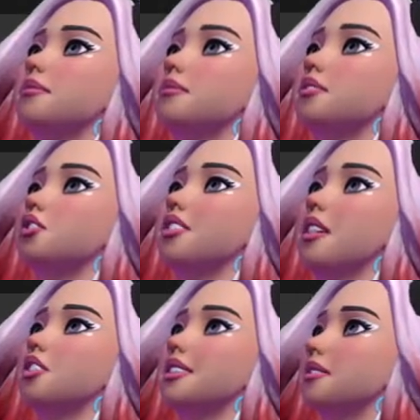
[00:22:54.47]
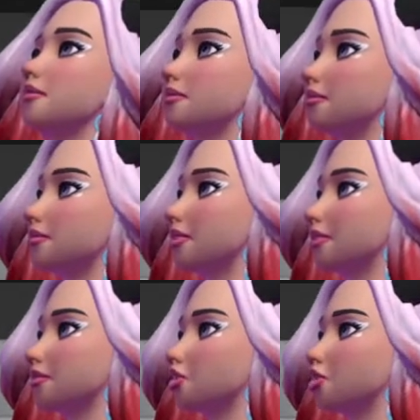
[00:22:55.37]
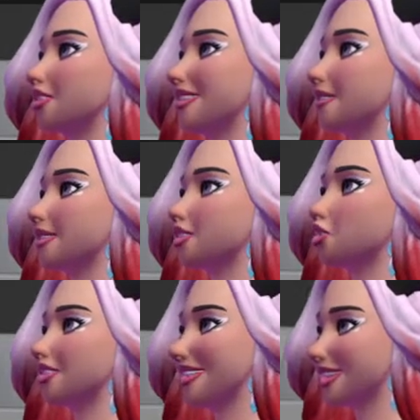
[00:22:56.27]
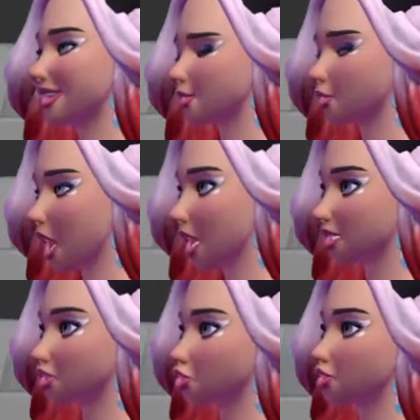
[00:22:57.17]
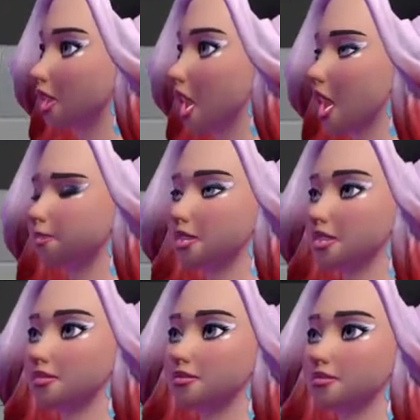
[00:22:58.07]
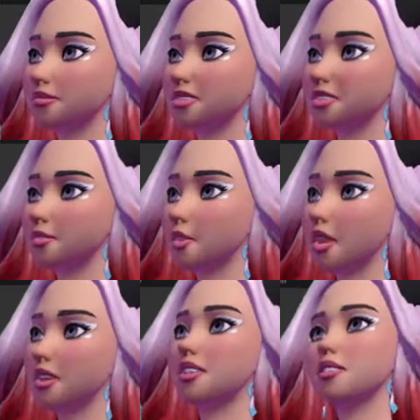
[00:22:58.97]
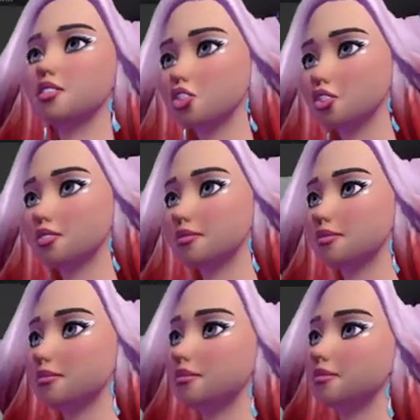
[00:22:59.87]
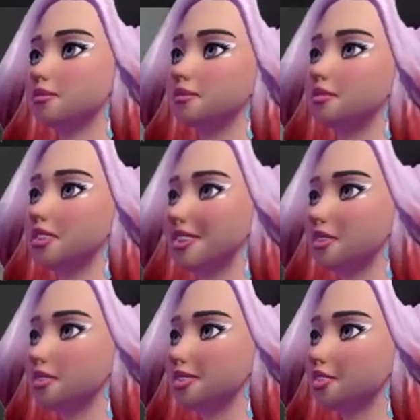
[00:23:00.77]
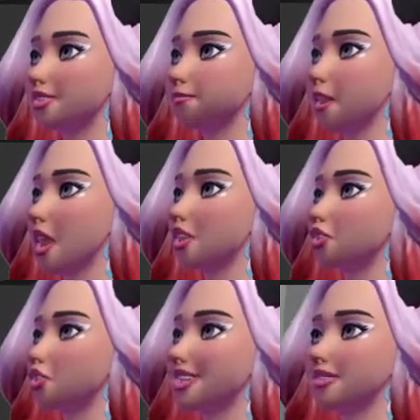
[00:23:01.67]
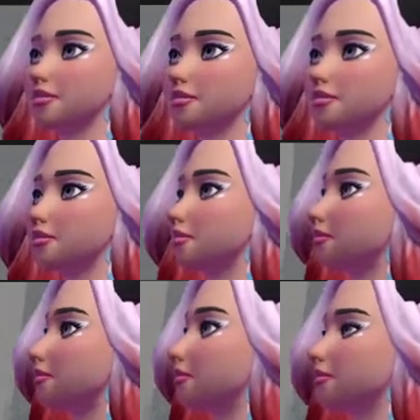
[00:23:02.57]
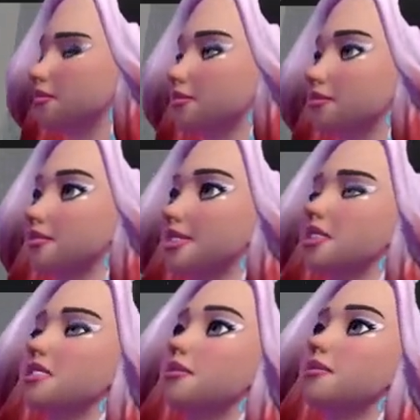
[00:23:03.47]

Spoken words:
Section. So if I just say, right, can I right click on this? I can. Okay, so mark scene. Perfect.